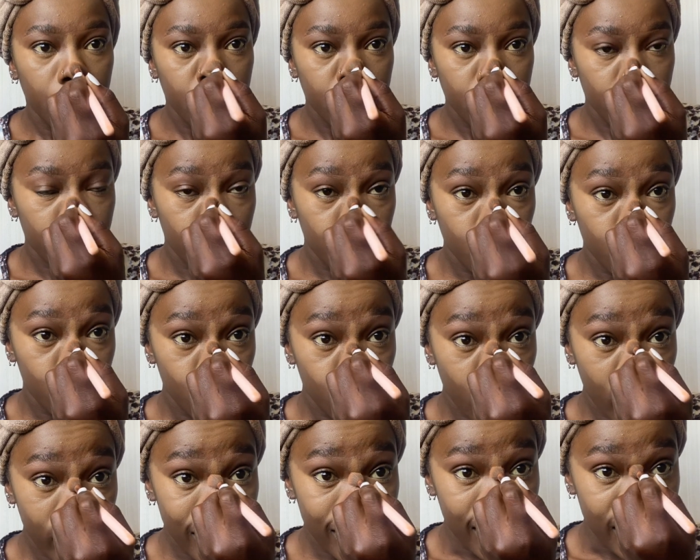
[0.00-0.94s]
You do
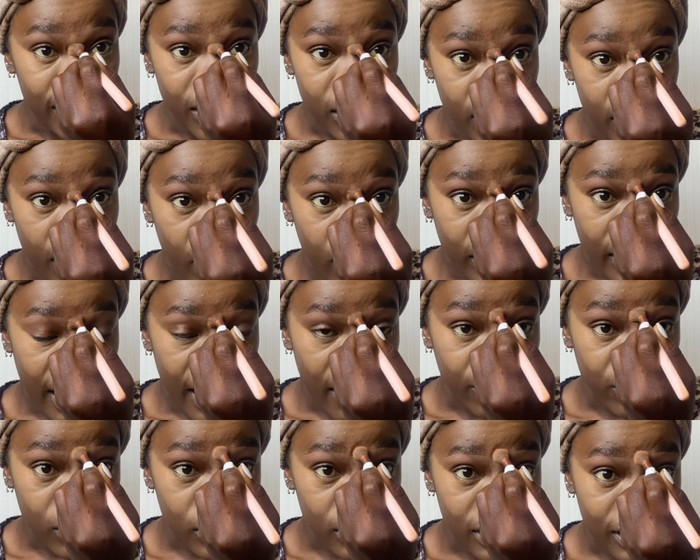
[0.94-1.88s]
not necessarily
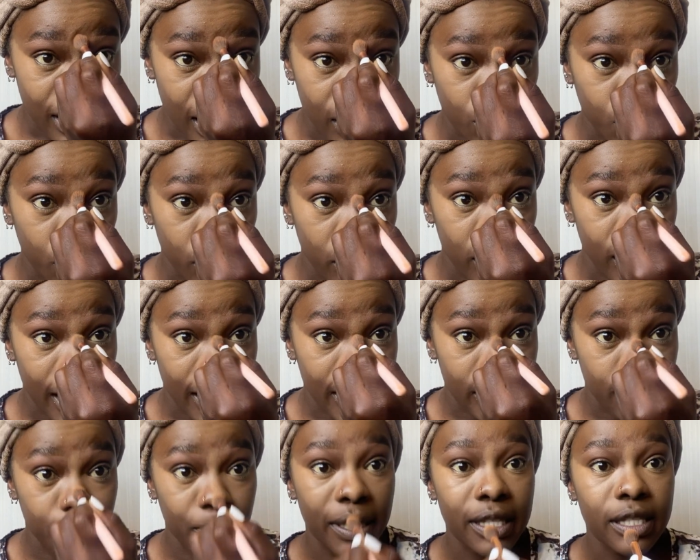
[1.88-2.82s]
have to start with
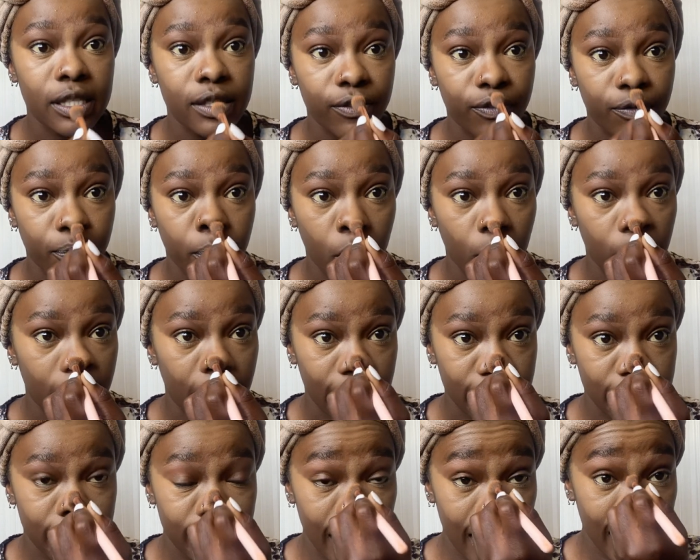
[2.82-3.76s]
expensive
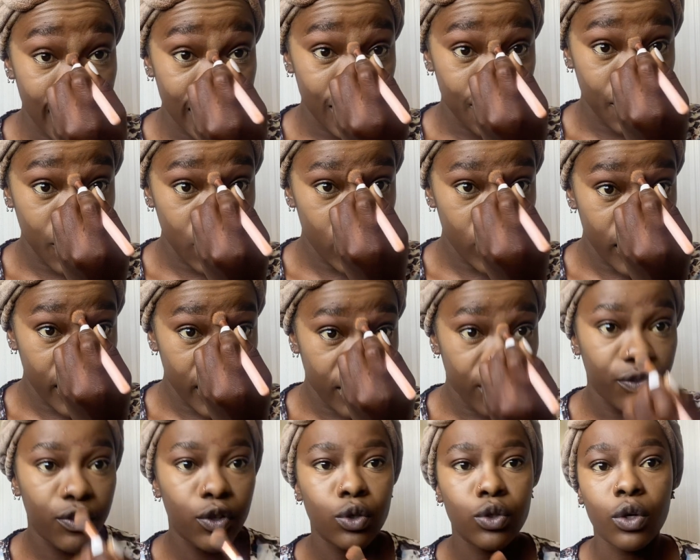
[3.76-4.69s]
products, especially
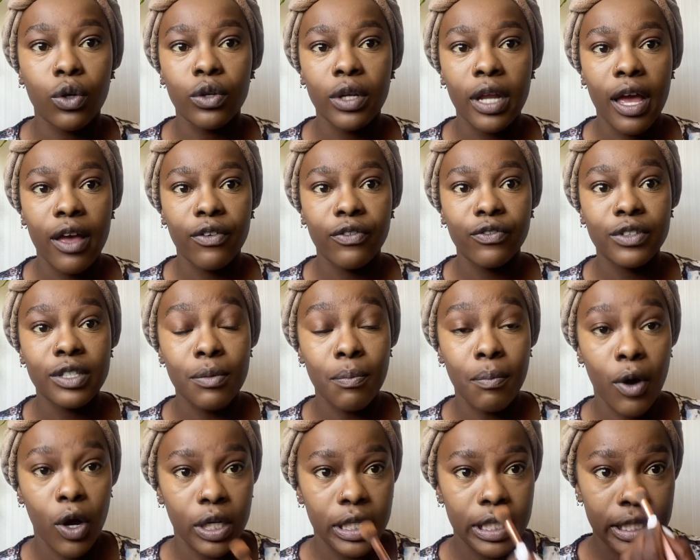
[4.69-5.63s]
if you don't have
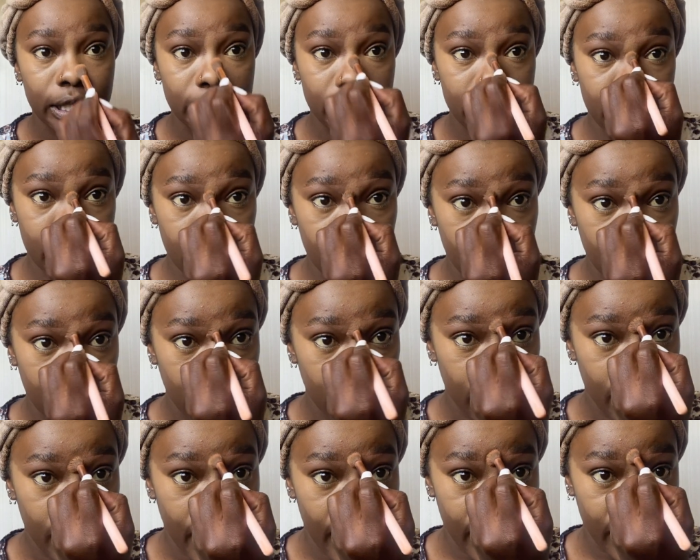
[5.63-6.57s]
demanding skin.
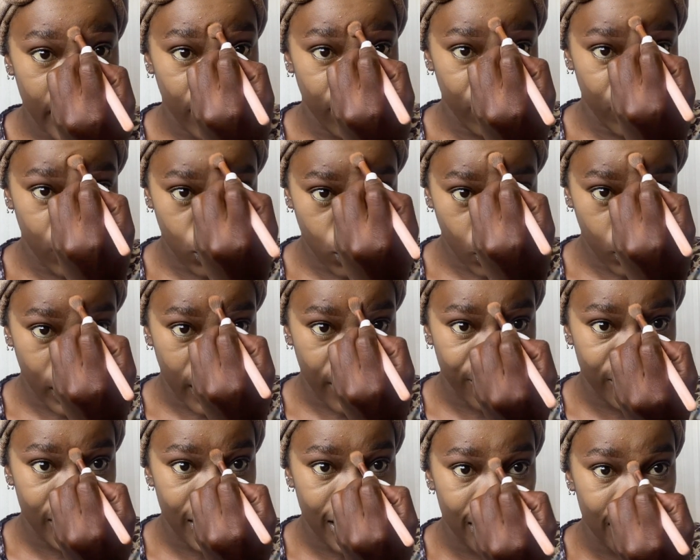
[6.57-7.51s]
Like if you don't have
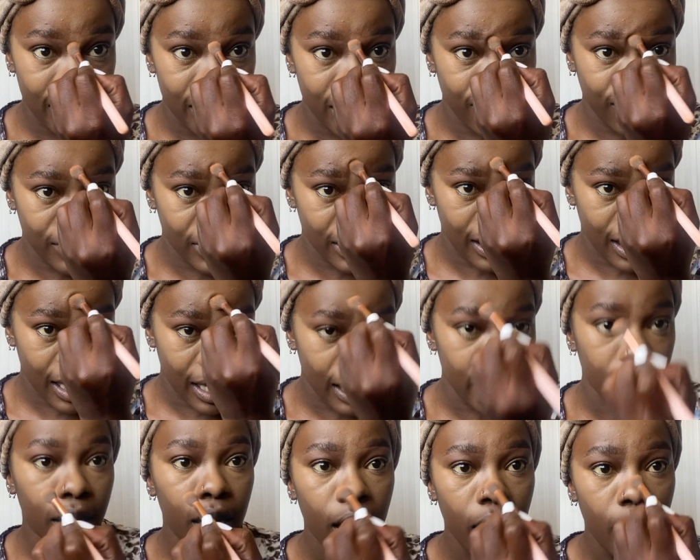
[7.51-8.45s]
sensitive
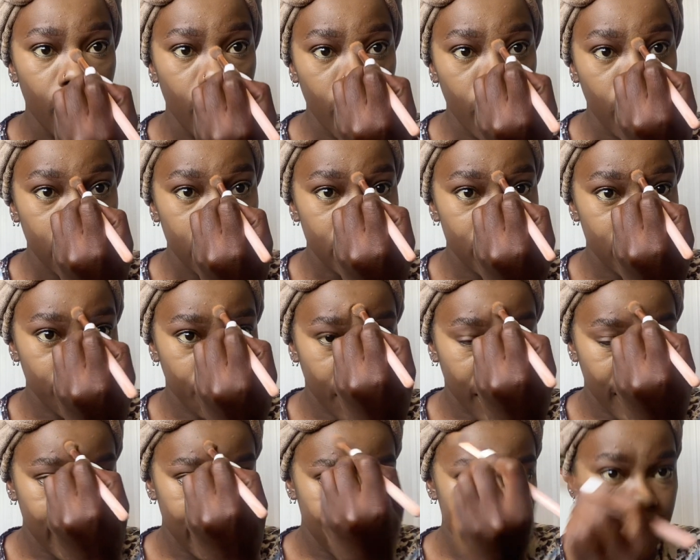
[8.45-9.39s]
skin,
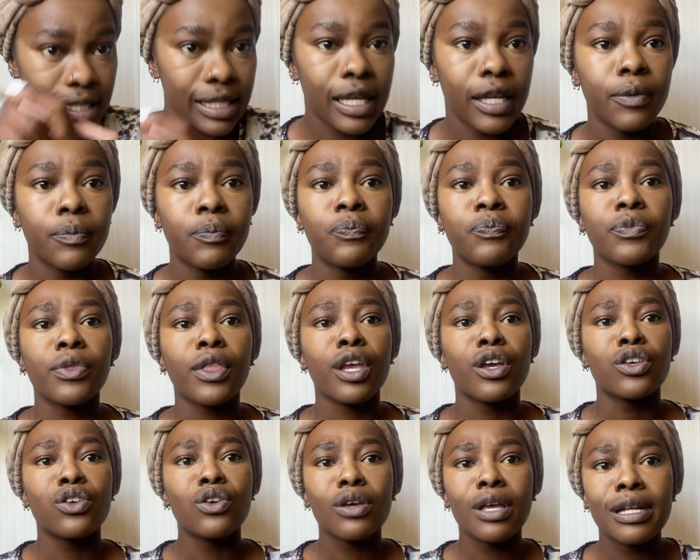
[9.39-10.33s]
demanding skin,
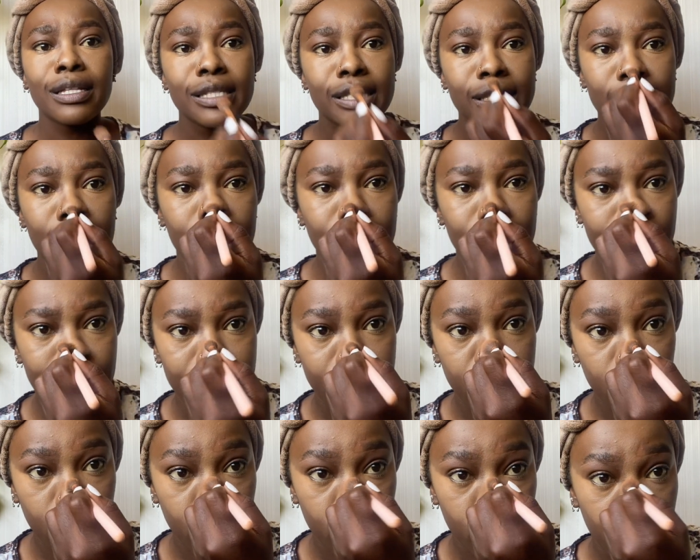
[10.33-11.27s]
you can start
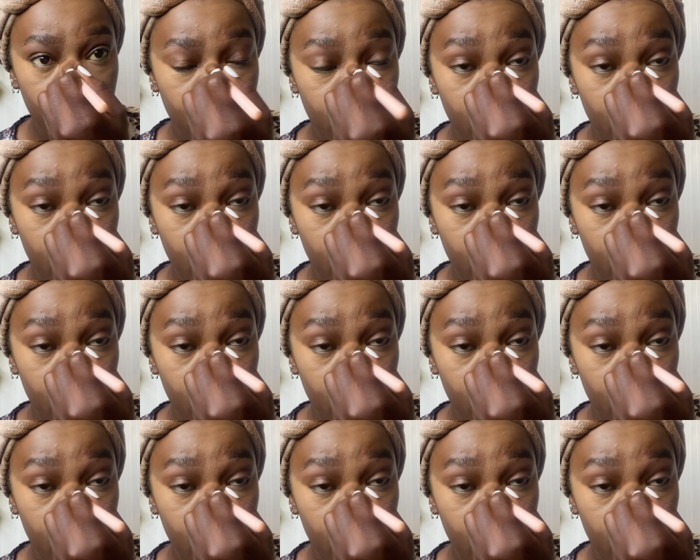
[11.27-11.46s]
little.